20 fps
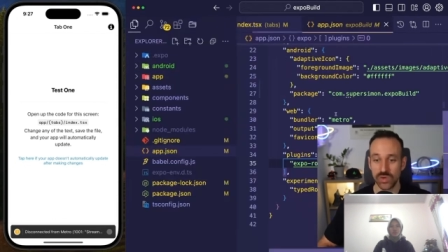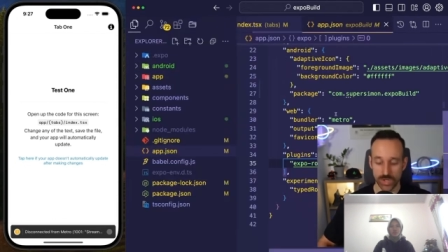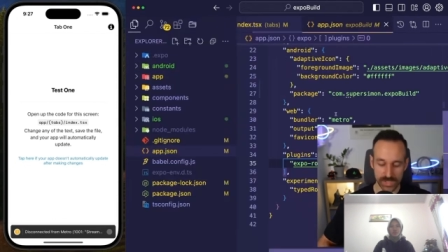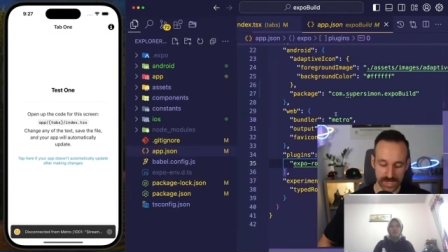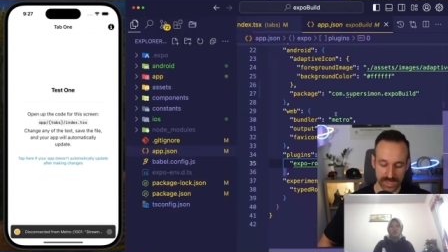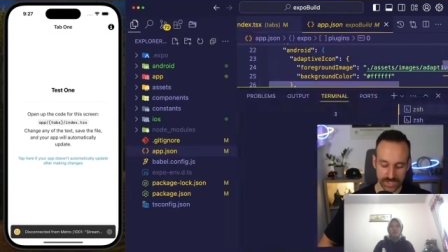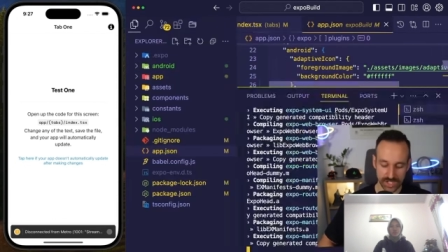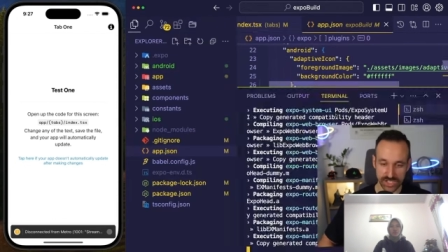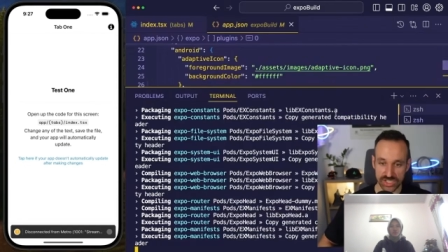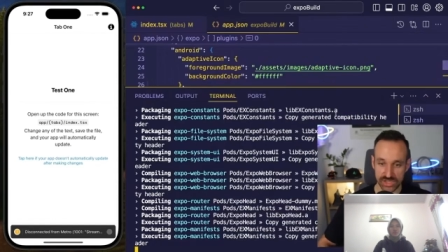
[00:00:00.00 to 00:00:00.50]
what you
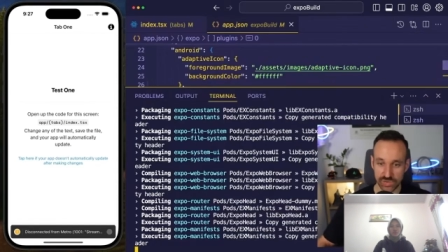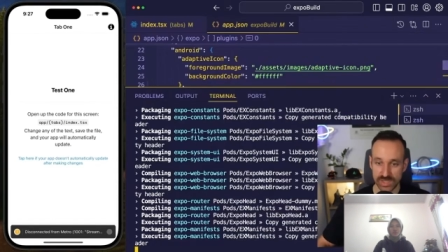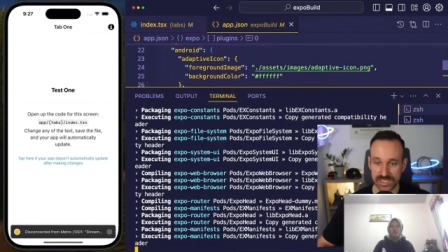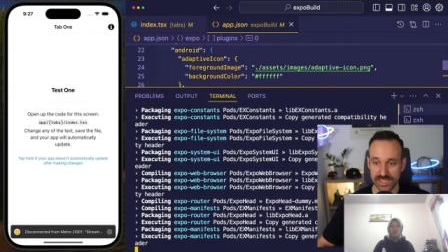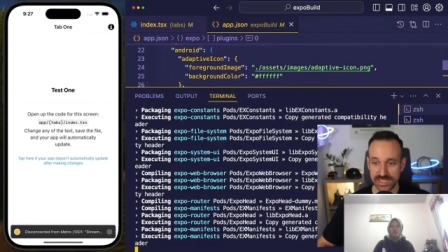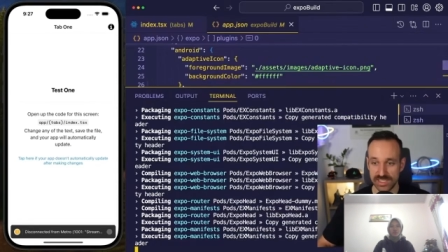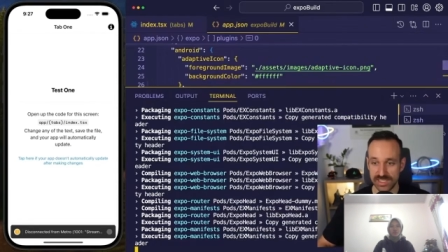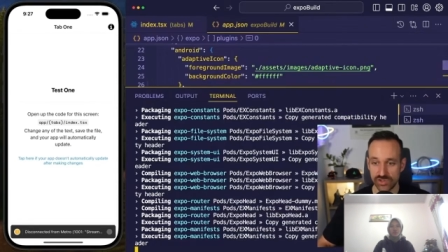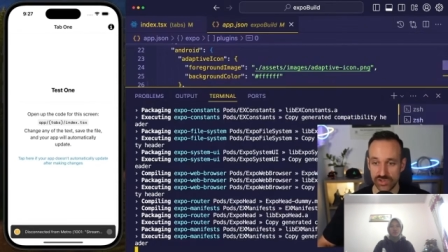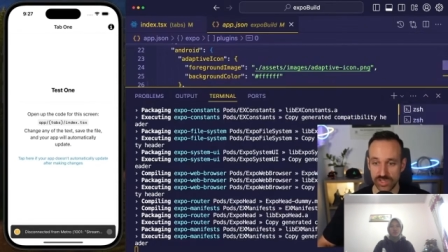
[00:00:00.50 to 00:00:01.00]
have to do
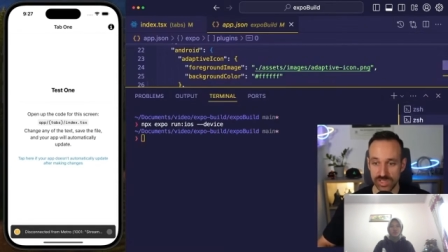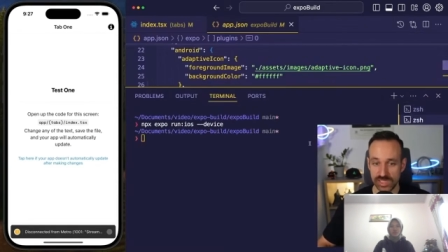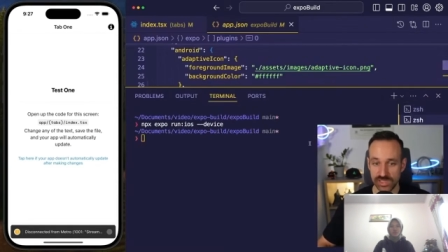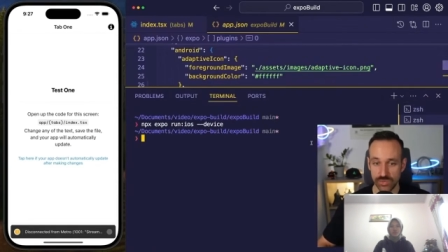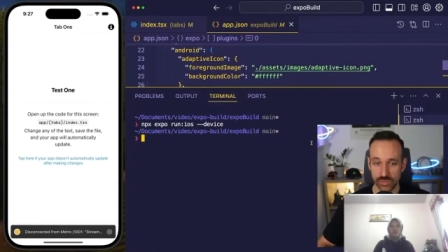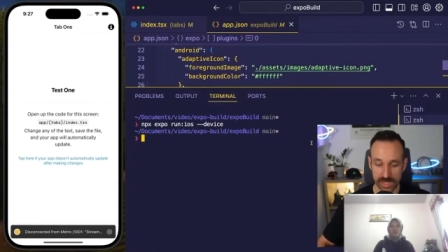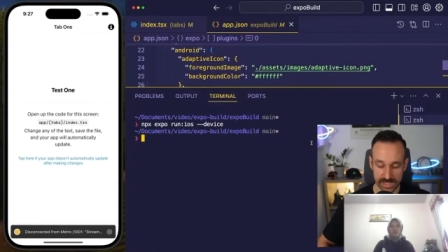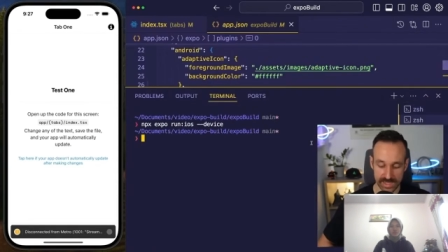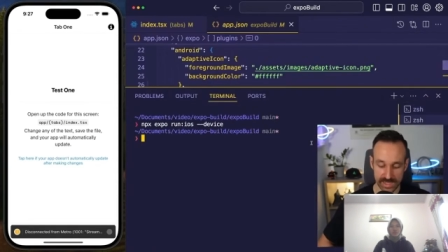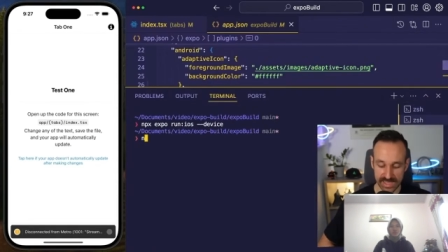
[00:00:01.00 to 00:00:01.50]
is usually
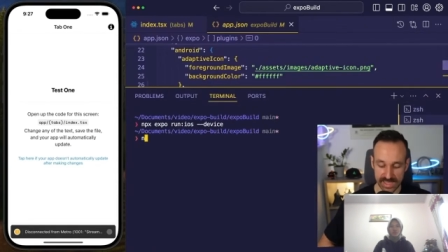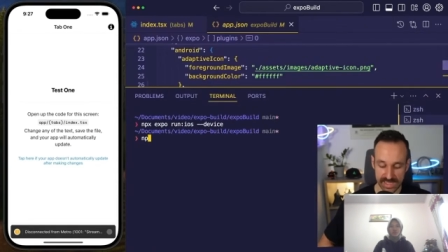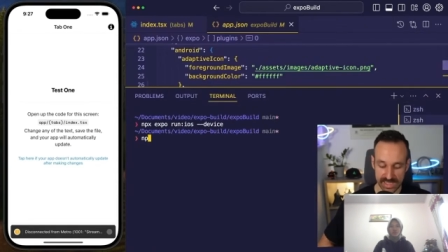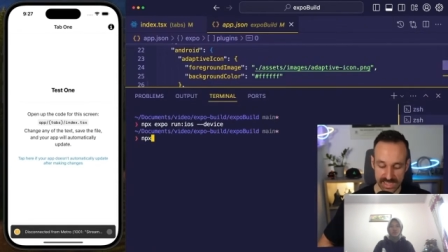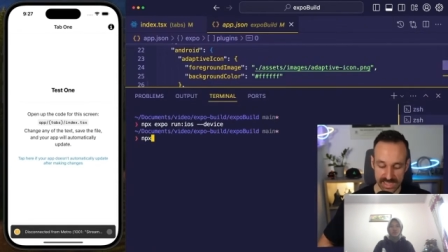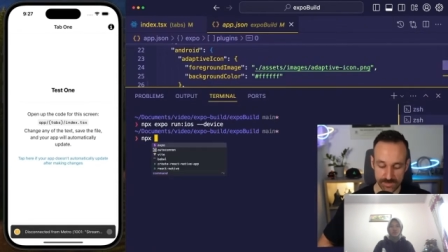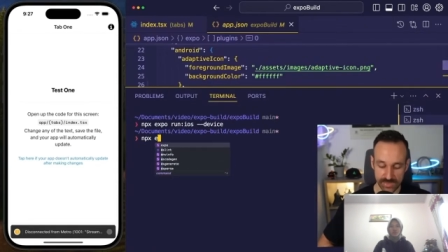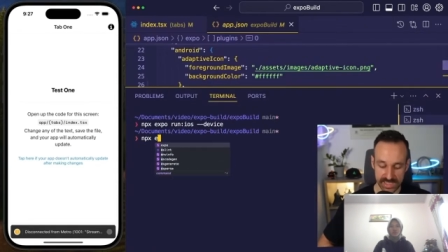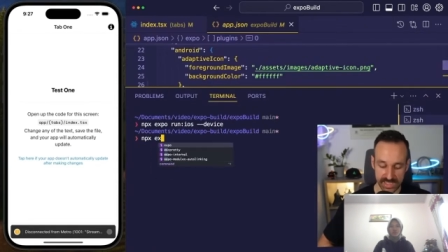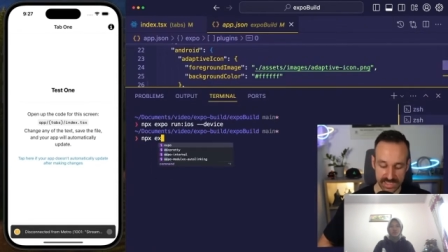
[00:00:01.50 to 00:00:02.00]
run again
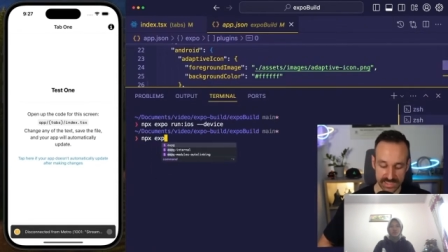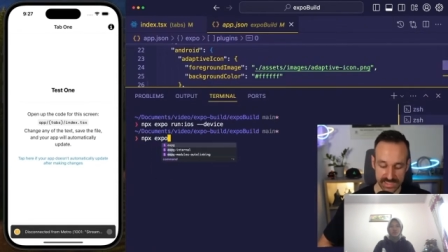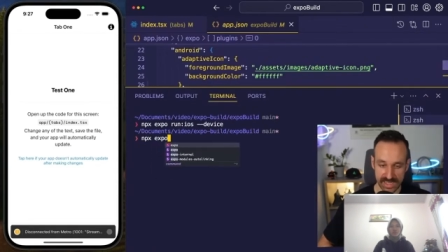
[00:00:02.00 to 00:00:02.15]
npx